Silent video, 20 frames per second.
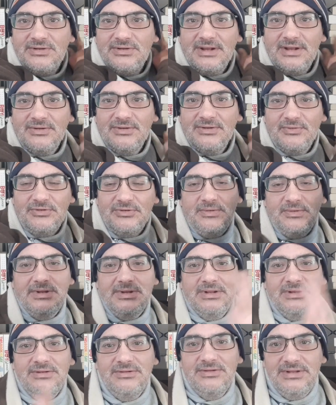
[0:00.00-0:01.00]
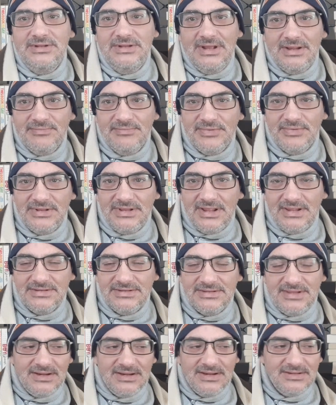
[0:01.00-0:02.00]
I don't know what we're going to do yet, but that's
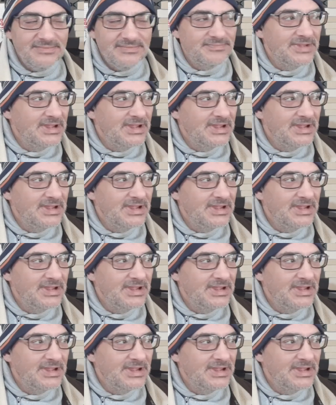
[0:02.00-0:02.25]
that.